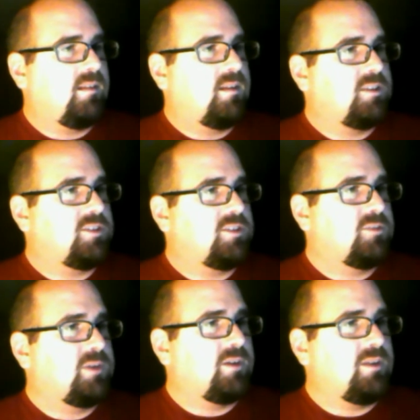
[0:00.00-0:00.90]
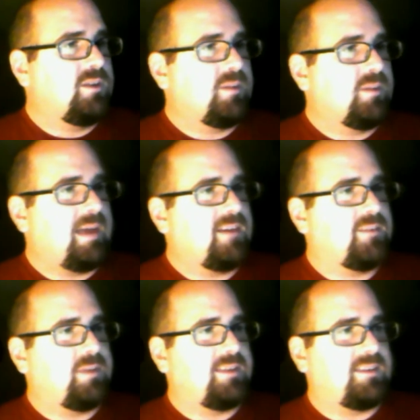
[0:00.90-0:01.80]
June 1 only matters if he
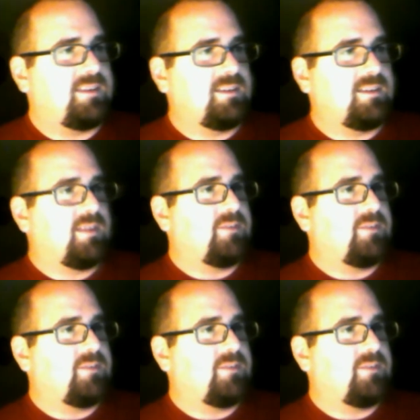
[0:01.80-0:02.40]
has years left on his